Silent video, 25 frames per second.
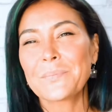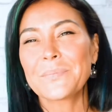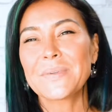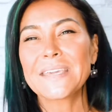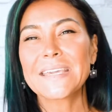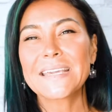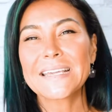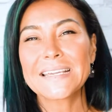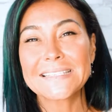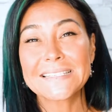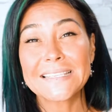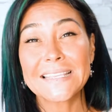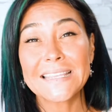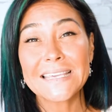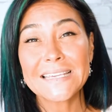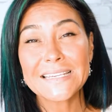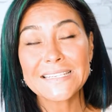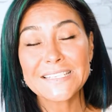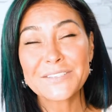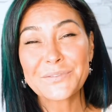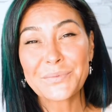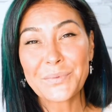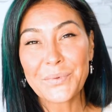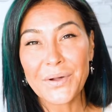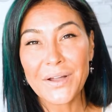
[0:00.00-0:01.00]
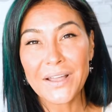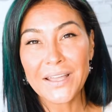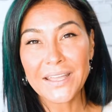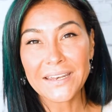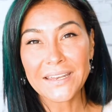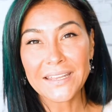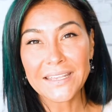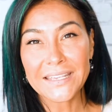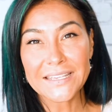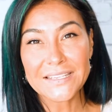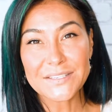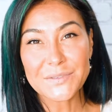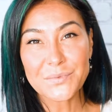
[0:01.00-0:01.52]
because this
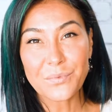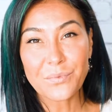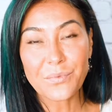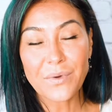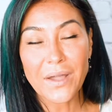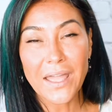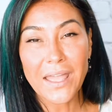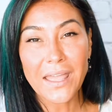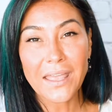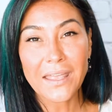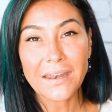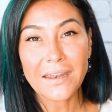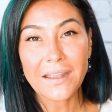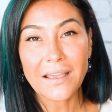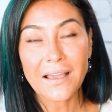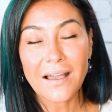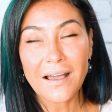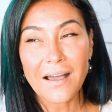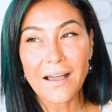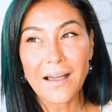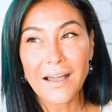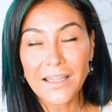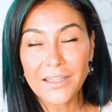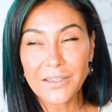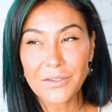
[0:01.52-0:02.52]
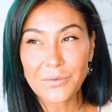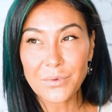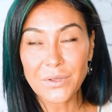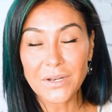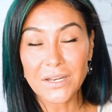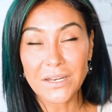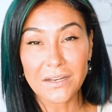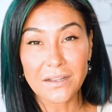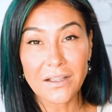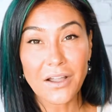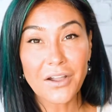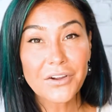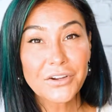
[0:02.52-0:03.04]
one is when I would
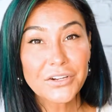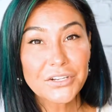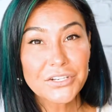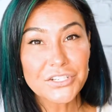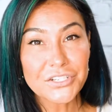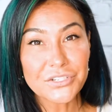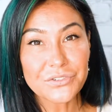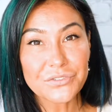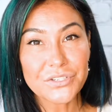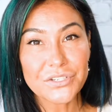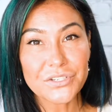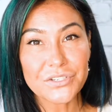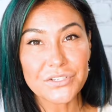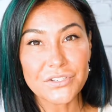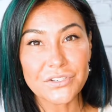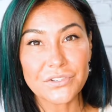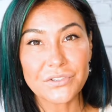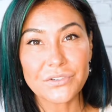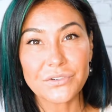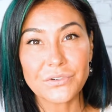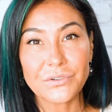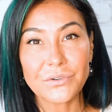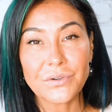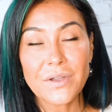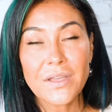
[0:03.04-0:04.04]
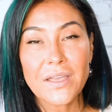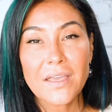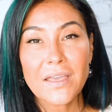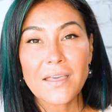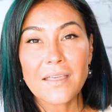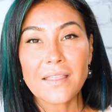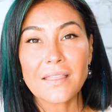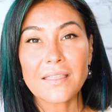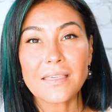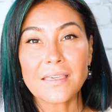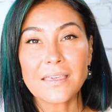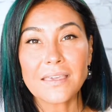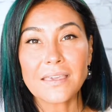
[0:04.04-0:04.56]
encourage you to do
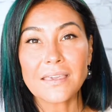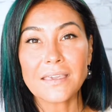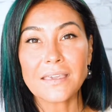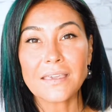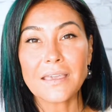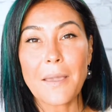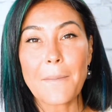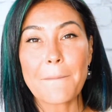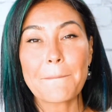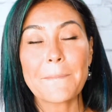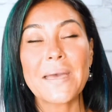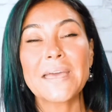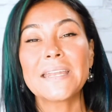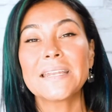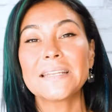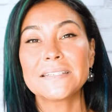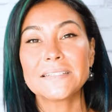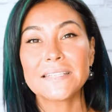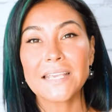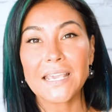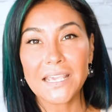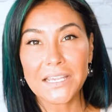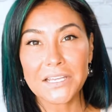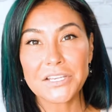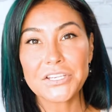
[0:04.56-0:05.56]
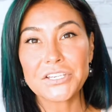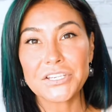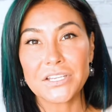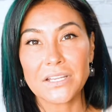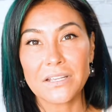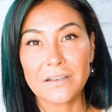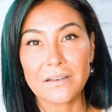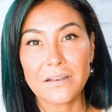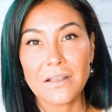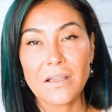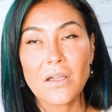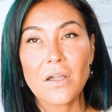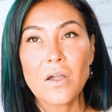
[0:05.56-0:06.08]
the
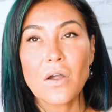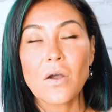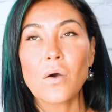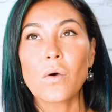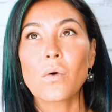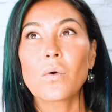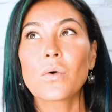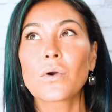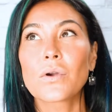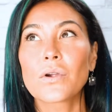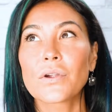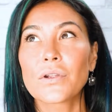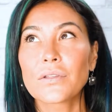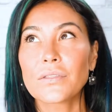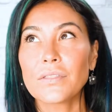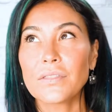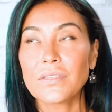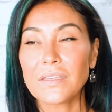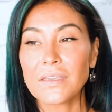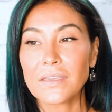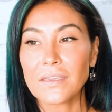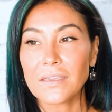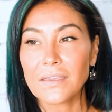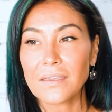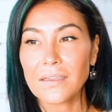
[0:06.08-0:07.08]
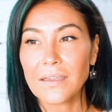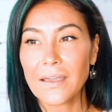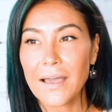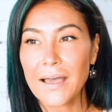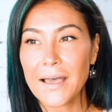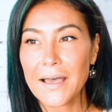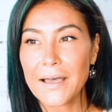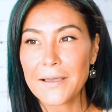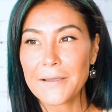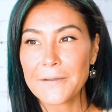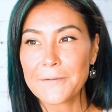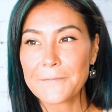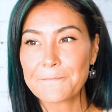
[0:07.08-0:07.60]
meditation or the
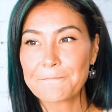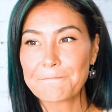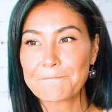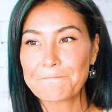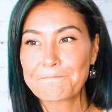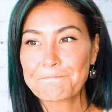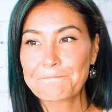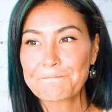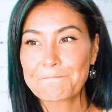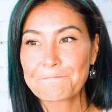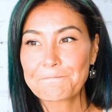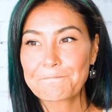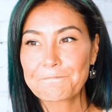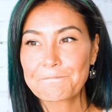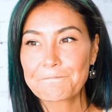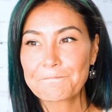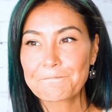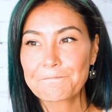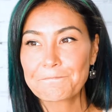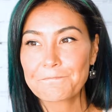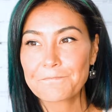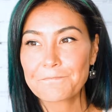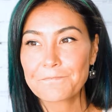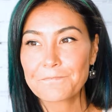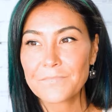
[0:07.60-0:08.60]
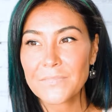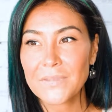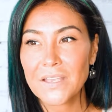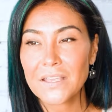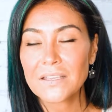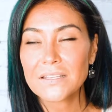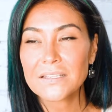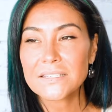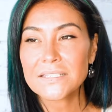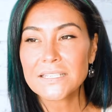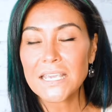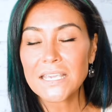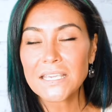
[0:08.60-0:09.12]
um,
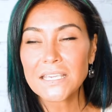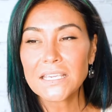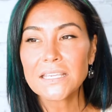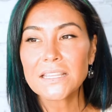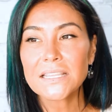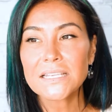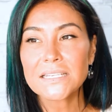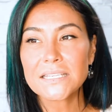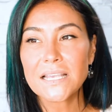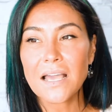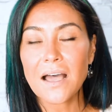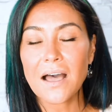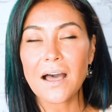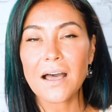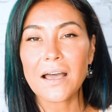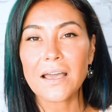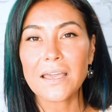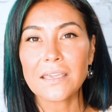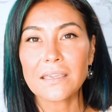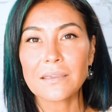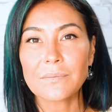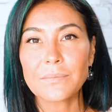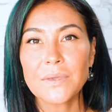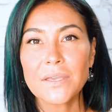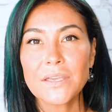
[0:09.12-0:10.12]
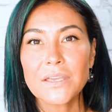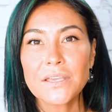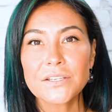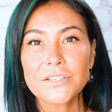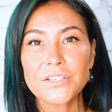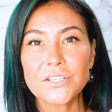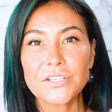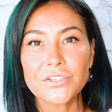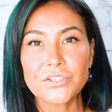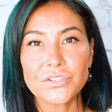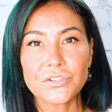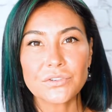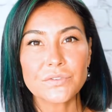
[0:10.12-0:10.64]
taking the time
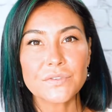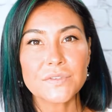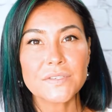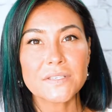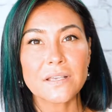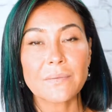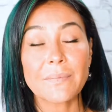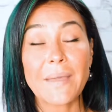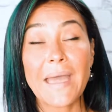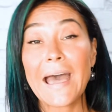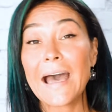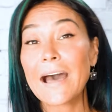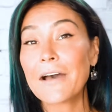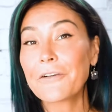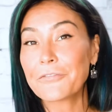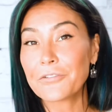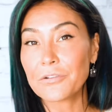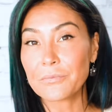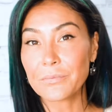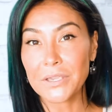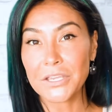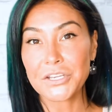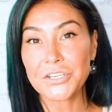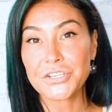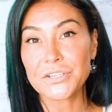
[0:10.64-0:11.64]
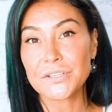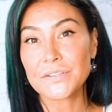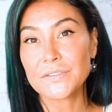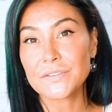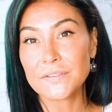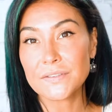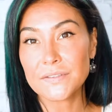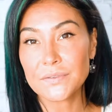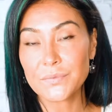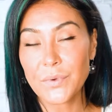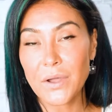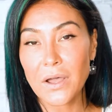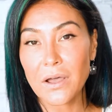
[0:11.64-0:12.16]
to do some affirmations
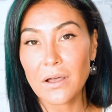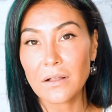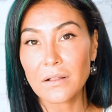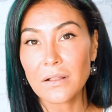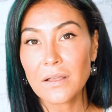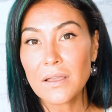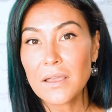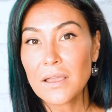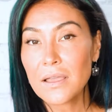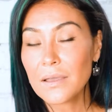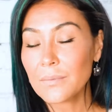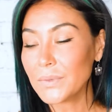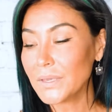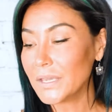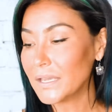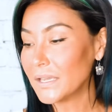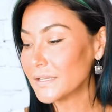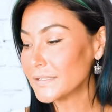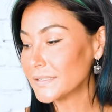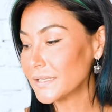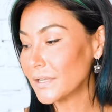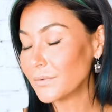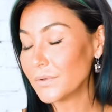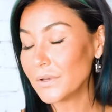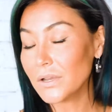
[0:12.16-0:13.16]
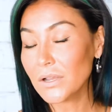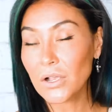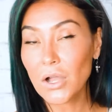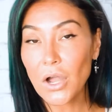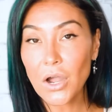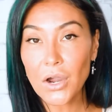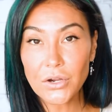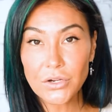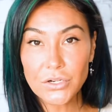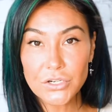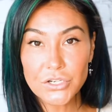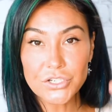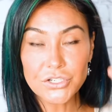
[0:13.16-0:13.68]
as well because I would
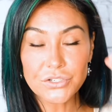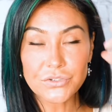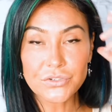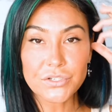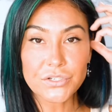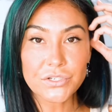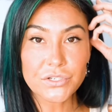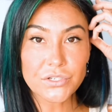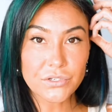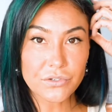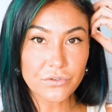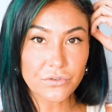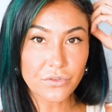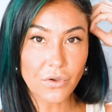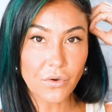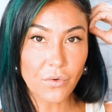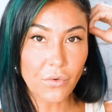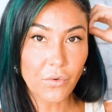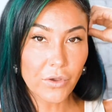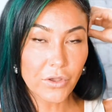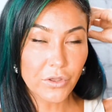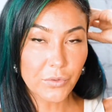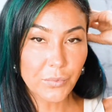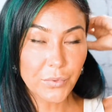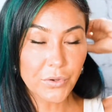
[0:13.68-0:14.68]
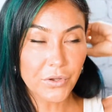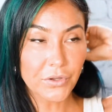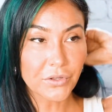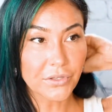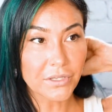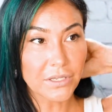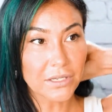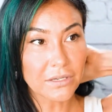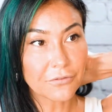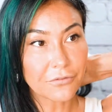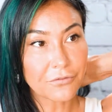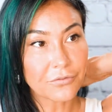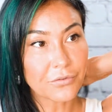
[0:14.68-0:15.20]
encourage you to do the oil
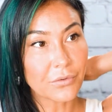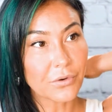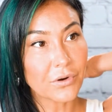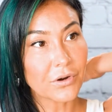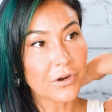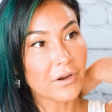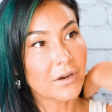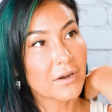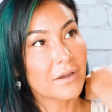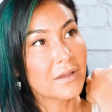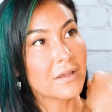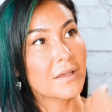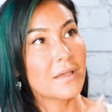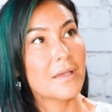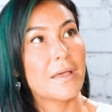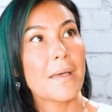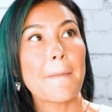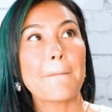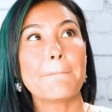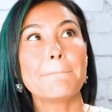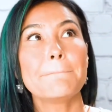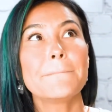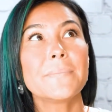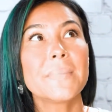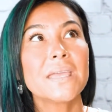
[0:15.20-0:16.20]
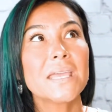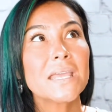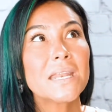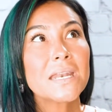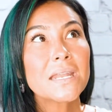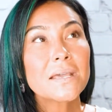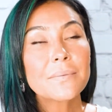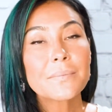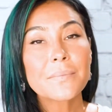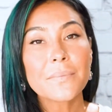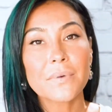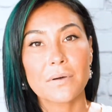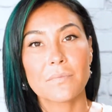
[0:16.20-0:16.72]
pulling for
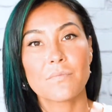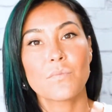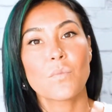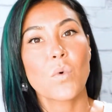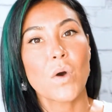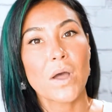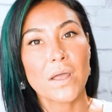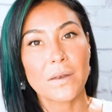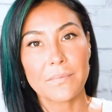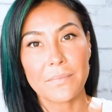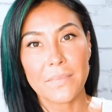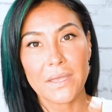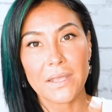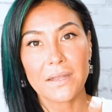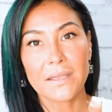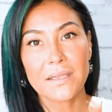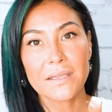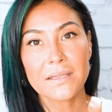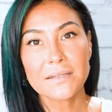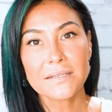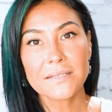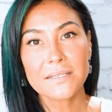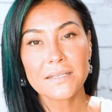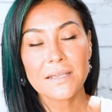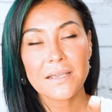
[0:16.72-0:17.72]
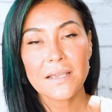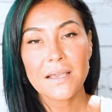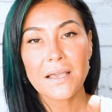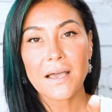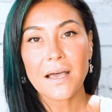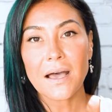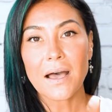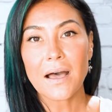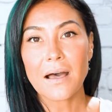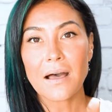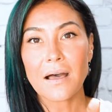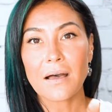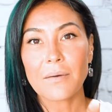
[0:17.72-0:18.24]
minimum one minute
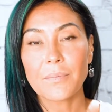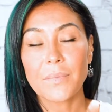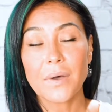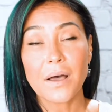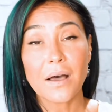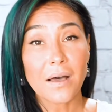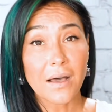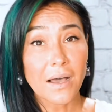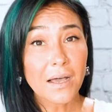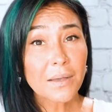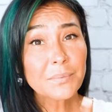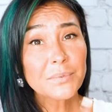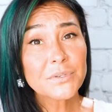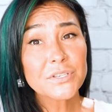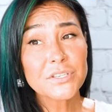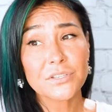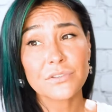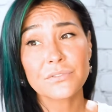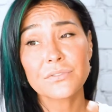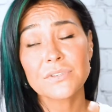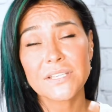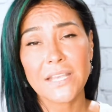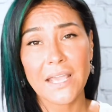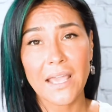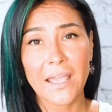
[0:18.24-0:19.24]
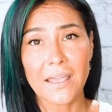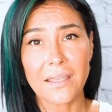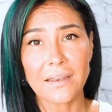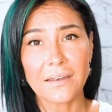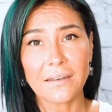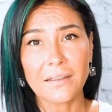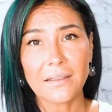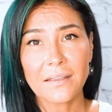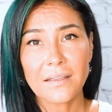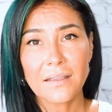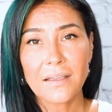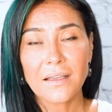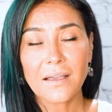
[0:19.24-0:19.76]
um, up to
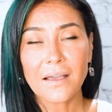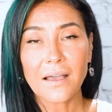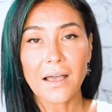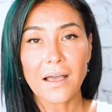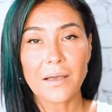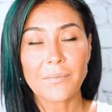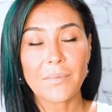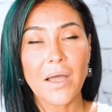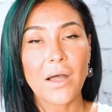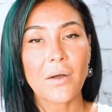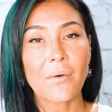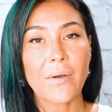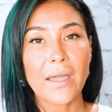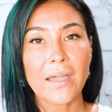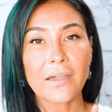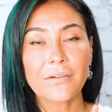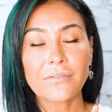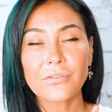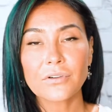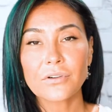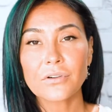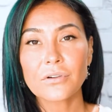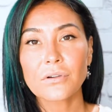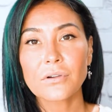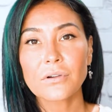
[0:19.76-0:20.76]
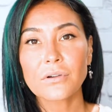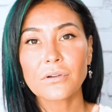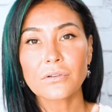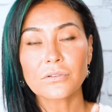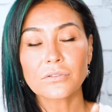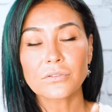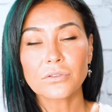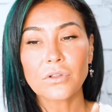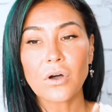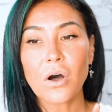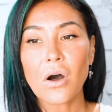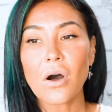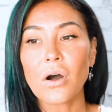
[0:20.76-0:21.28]
10 um, however
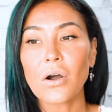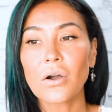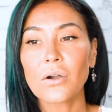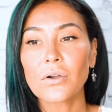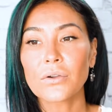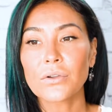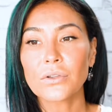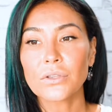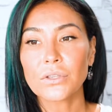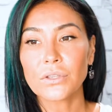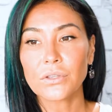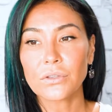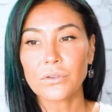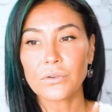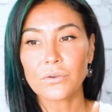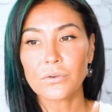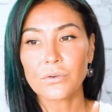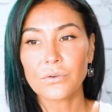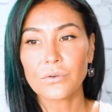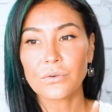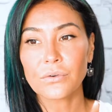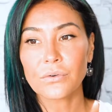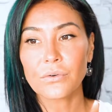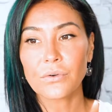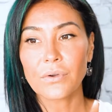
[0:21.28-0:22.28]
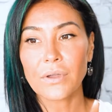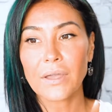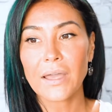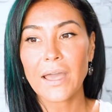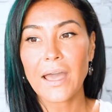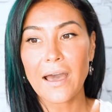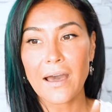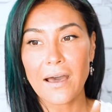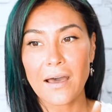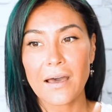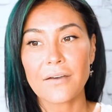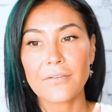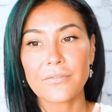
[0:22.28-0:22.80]
long you
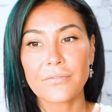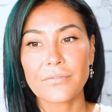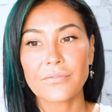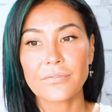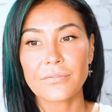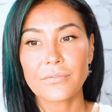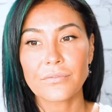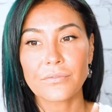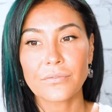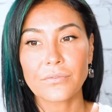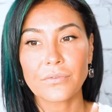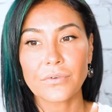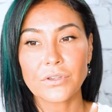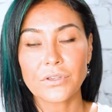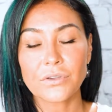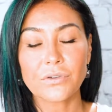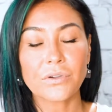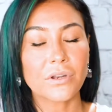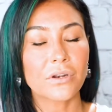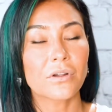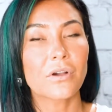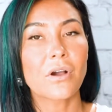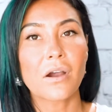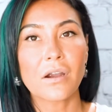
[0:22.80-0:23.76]
have or you can